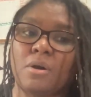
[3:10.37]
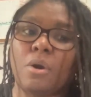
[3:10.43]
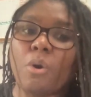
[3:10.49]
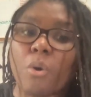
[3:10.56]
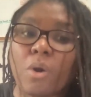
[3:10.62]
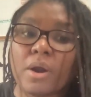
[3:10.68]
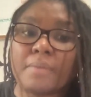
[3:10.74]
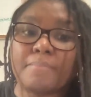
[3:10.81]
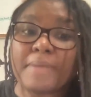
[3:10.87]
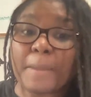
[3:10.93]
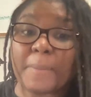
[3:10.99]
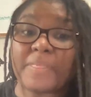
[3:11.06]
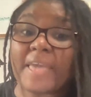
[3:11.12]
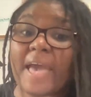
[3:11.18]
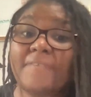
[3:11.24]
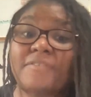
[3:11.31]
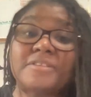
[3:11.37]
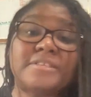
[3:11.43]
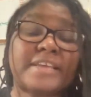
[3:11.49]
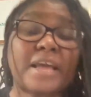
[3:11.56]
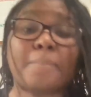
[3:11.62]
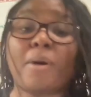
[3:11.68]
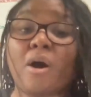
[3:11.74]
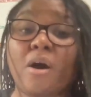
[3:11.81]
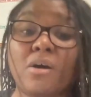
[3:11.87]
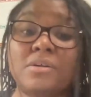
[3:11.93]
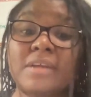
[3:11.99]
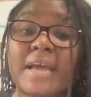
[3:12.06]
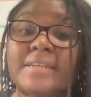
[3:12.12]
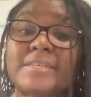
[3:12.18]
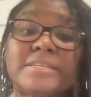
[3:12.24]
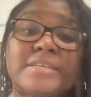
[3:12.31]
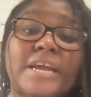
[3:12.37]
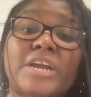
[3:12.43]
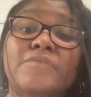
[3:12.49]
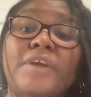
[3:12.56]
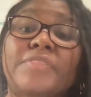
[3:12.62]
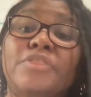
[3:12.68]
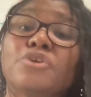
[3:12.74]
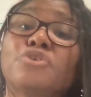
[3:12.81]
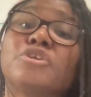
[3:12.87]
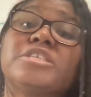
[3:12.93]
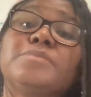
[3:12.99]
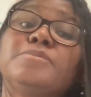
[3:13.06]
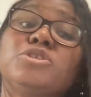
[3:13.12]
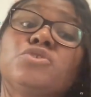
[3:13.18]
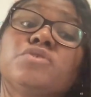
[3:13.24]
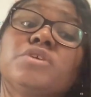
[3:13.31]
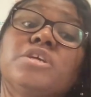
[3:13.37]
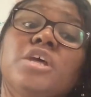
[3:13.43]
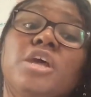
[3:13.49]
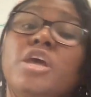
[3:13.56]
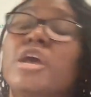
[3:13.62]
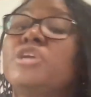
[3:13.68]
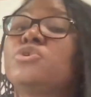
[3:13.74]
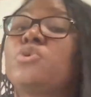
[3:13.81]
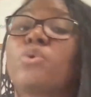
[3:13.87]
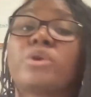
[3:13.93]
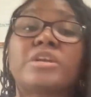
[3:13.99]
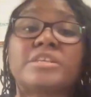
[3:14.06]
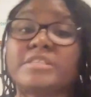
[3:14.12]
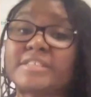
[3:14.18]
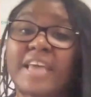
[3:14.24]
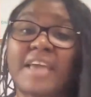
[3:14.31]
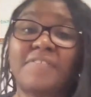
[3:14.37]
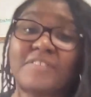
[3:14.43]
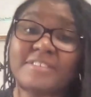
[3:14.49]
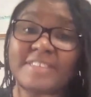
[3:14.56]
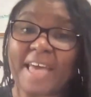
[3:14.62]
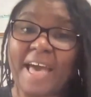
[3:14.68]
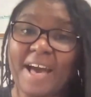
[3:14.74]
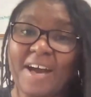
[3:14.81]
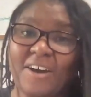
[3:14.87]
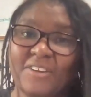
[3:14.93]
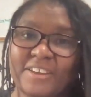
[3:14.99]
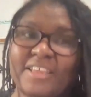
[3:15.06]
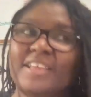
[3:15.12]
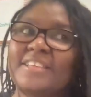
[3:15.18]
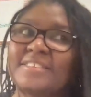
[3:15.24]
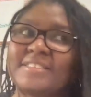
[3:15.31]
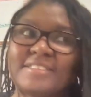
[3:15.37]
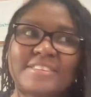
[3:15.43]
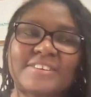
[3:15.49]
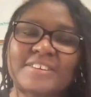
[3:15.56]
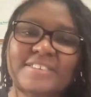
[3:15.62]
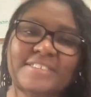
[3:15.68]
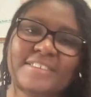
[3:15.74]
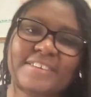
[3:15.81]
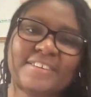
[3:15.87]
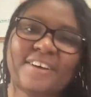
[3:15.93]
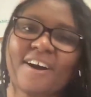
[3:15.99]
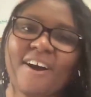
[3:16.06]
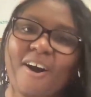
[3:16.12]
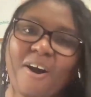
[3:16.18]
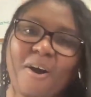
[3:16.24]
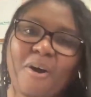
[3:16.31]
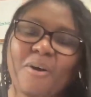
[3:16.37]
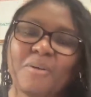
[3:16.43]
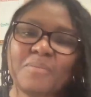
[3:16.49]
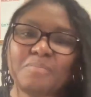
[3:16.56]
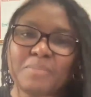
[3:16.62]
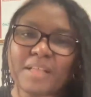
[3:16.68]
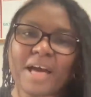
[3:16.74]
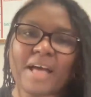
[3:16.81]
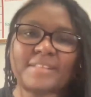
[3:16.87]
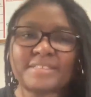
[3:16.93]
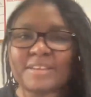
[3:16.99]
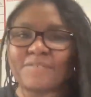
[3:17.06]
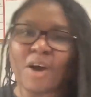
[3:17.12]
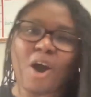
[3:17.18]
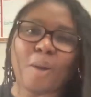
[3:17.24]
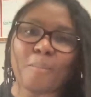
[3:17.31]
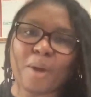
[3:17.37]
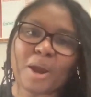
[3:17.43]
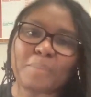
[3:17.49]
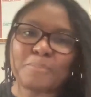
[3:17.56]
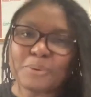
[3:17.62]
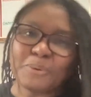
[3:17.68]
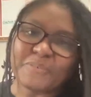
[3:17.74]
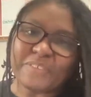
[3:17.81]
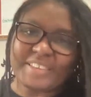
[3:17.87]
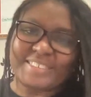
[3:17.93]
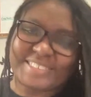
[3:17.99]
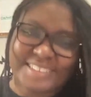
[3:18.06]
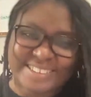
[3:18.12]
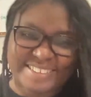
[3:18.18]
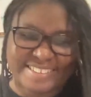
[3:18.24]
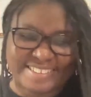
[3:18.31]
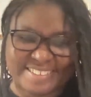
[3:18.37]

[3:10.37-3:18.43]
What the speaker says: Or maybe they have to stay up all night to decorate the Christmas tree in order to save the town. Seriously, all plots of Hallmark movies.